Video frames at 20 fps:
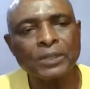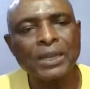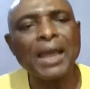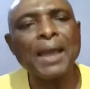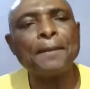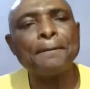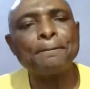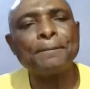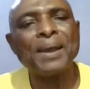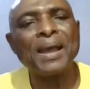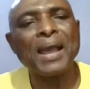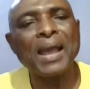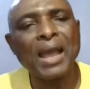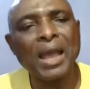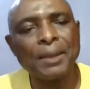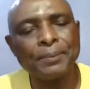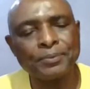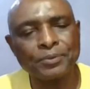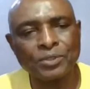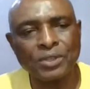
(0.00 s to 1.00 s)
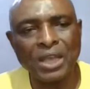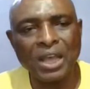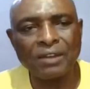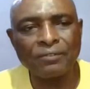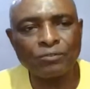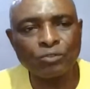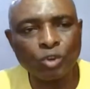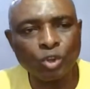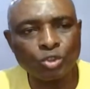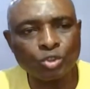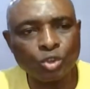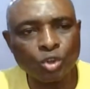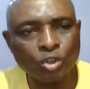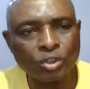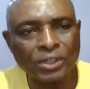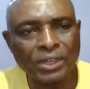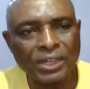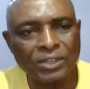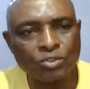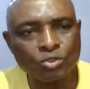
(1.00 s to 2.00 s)
and perhaps have not
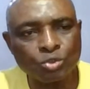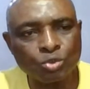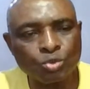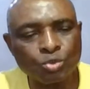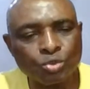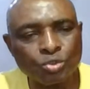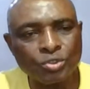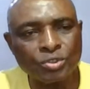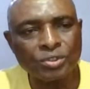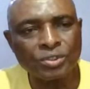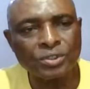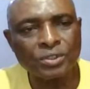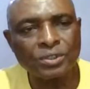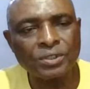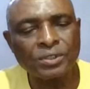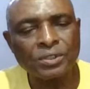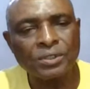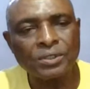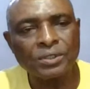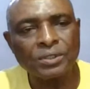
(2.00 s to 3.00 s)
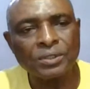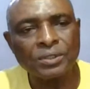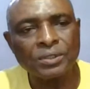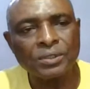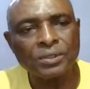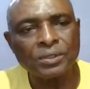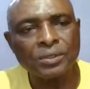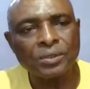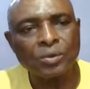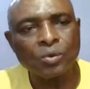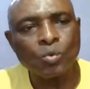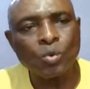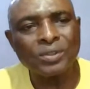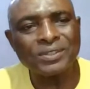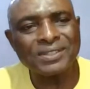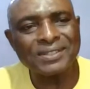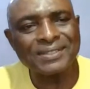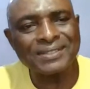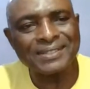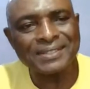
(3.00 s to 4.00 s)
understood
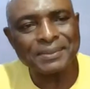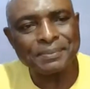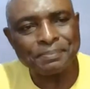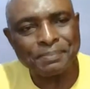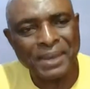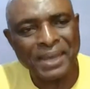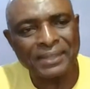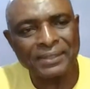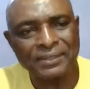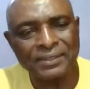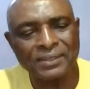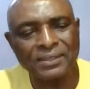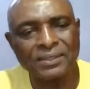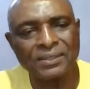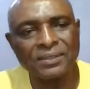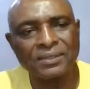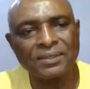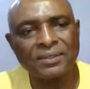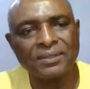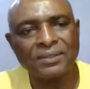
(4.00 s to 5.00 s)
what cement